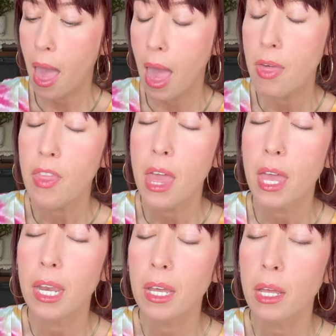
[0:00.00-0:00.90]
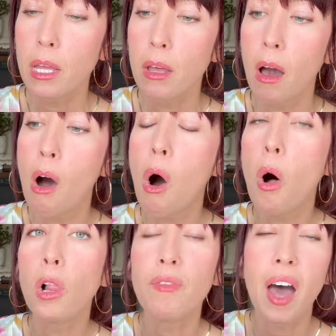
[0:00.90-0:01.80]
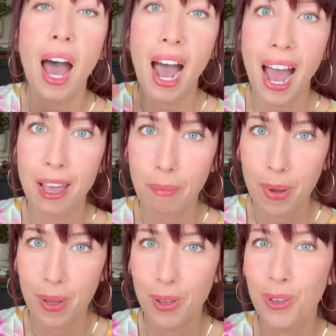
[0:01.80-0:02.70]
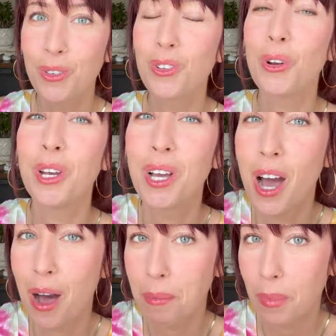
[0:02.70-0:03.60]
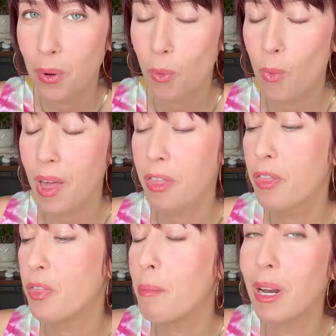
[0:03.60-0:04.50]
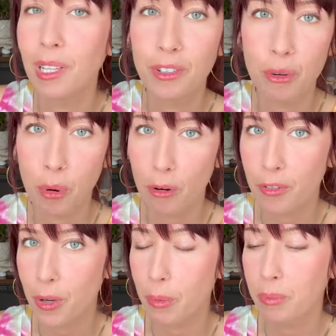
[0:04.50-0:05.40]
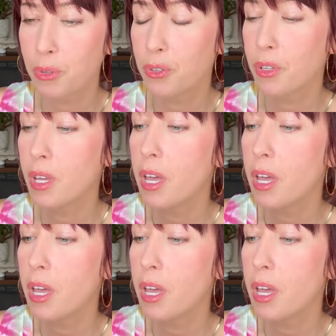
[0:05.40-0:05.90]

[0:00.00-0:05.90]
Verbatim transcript: And then all of the hype started to come with the Middle Eastern perfumes.